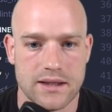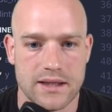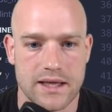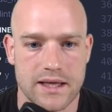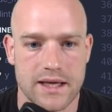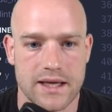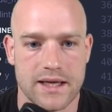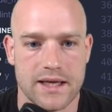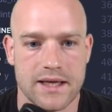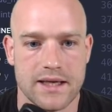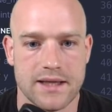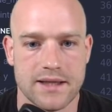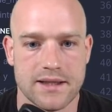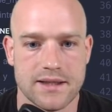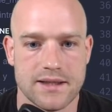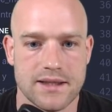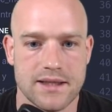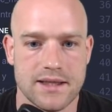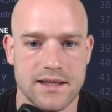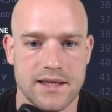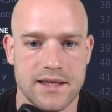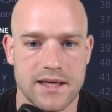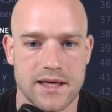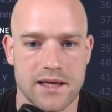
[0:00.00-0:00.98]
And
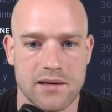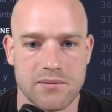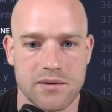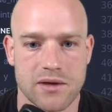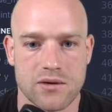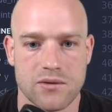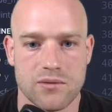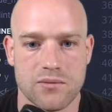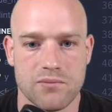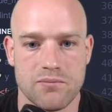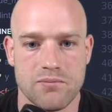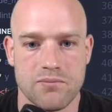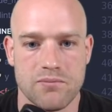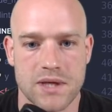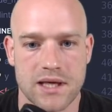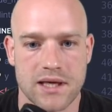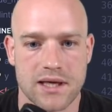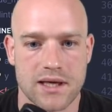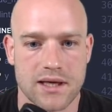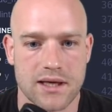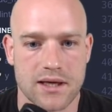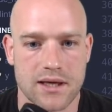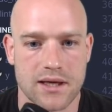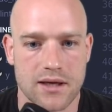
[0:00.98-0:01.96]
here I'm gonna
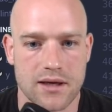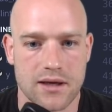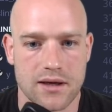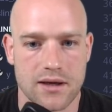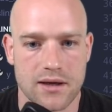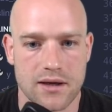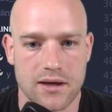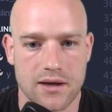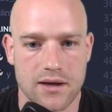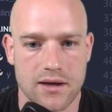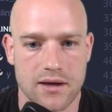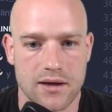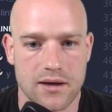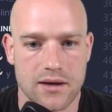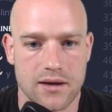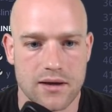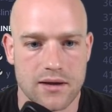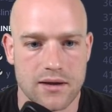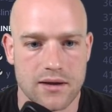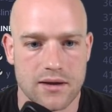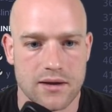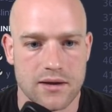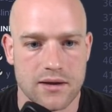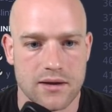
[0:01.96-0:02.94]
pick
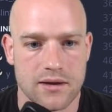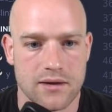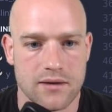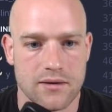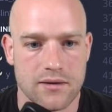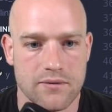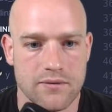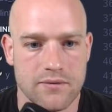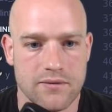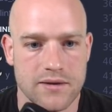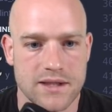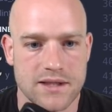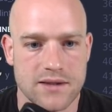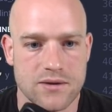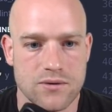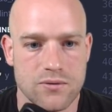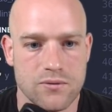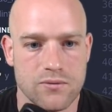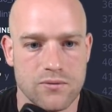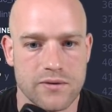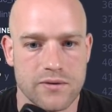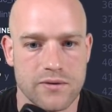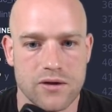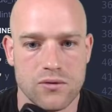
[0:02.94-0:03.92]
these two
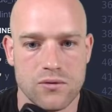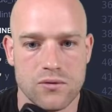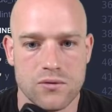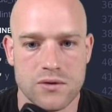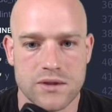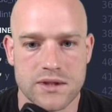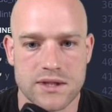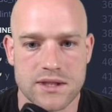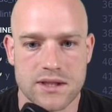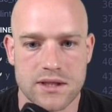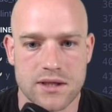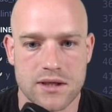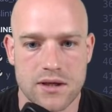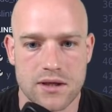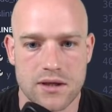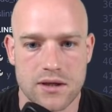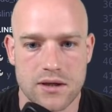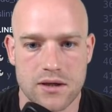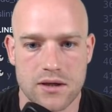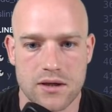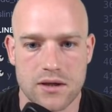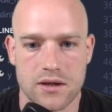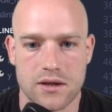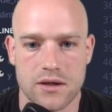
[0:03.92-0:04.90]
values,
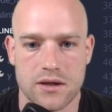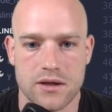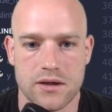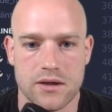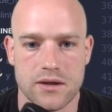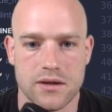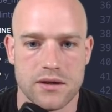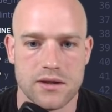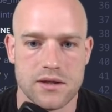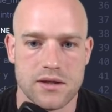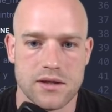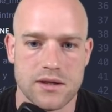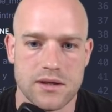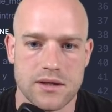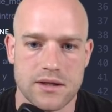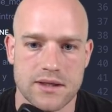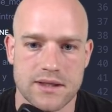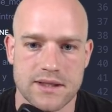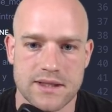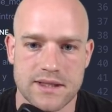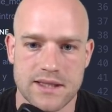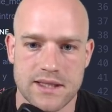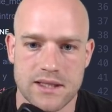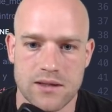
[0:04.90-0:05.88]

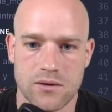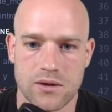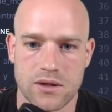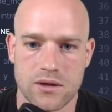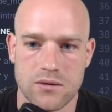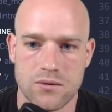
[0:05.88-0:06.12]
see how it